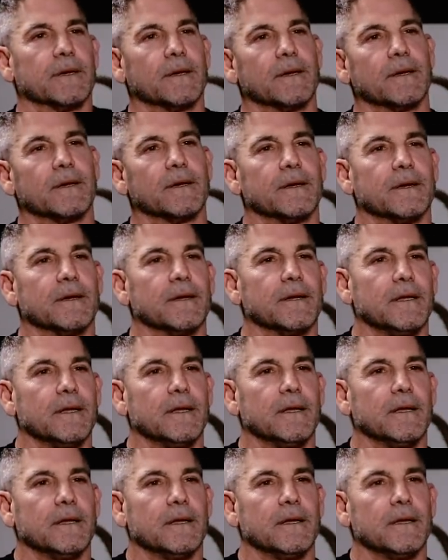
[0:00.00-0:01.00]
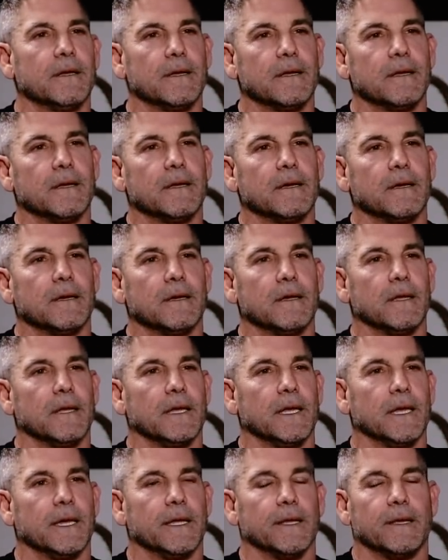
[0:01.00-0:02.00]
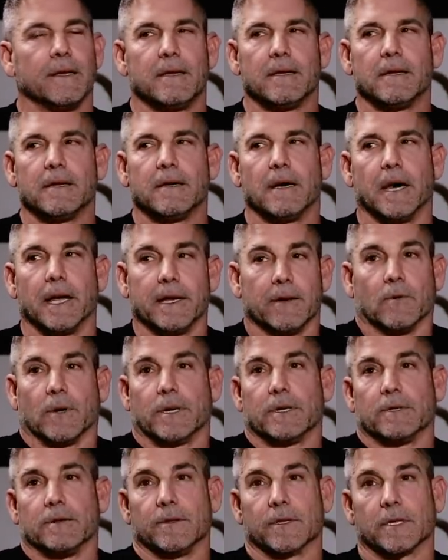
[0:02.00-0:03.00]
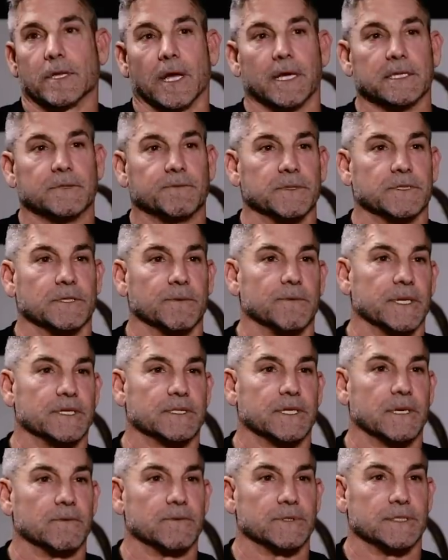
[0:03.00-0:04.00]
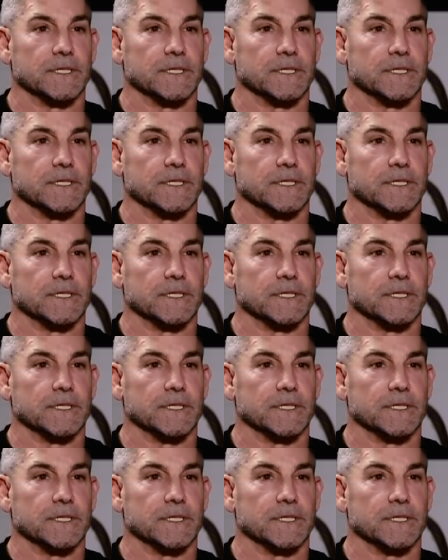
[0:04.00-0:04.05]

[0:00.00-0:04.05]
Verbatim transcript: Yeah. And I didn't want to do the class, but somebody said it